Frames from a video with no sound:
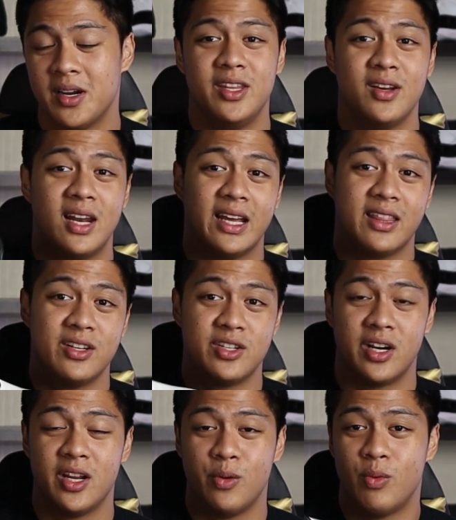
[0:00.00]
Do you like the
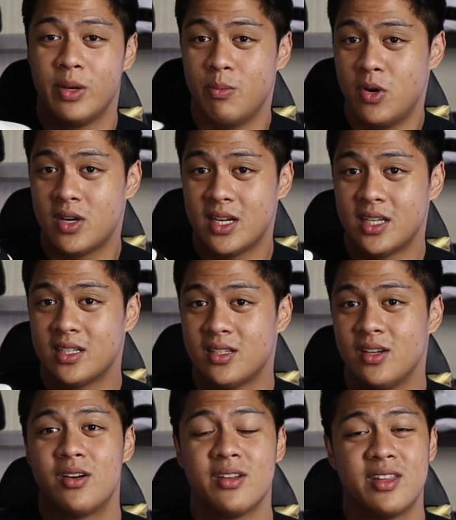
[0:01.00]
Jordan 1 Mochas
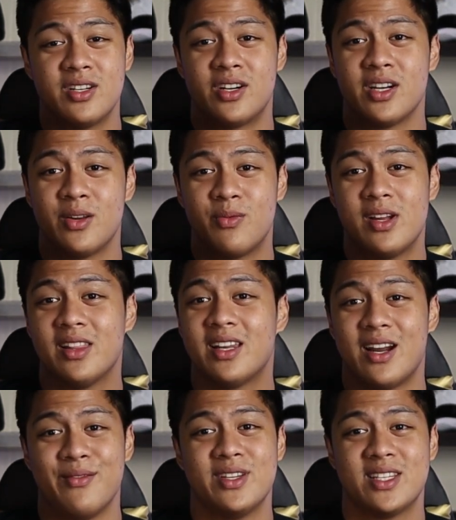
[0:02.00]
or the Jordan 1
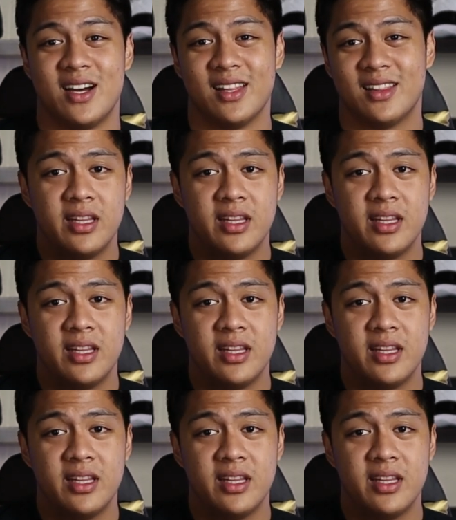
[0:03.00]
Travis Scott?